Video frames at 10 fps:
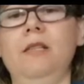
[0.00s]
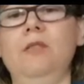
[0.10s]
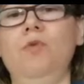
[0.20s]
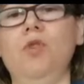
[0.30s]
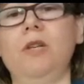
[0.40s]

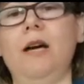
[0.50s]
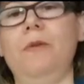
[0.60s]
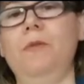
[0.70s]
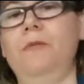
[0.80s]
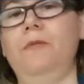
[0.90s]
This was
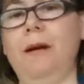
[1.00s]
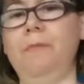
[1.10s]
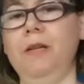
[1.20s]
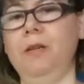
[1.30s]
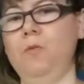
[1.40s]
how the
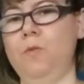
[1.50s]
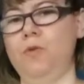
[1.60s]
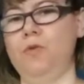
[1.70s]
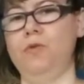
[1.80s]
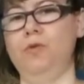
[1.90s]
fabric
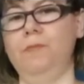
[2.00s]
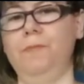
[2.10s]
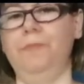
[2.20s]
was.